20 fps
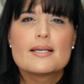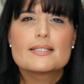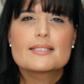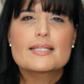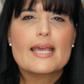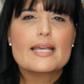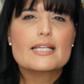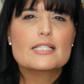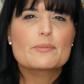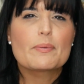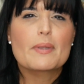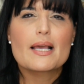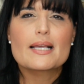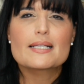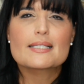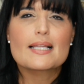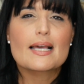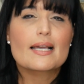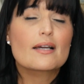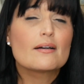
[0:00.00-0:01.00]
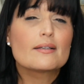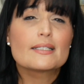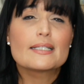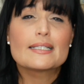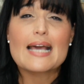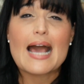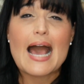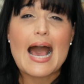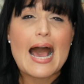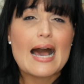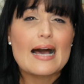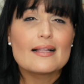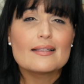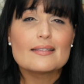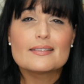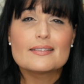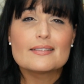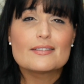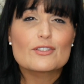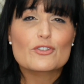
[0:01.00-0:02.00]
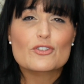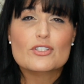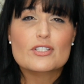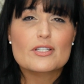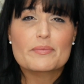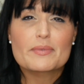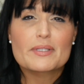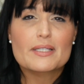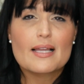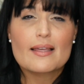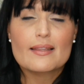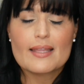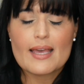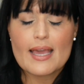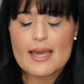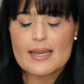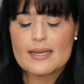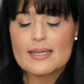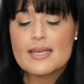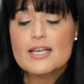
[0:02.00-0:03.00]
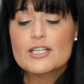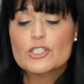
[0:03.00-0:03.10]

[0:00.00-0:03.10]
takes place like on an island or something like that.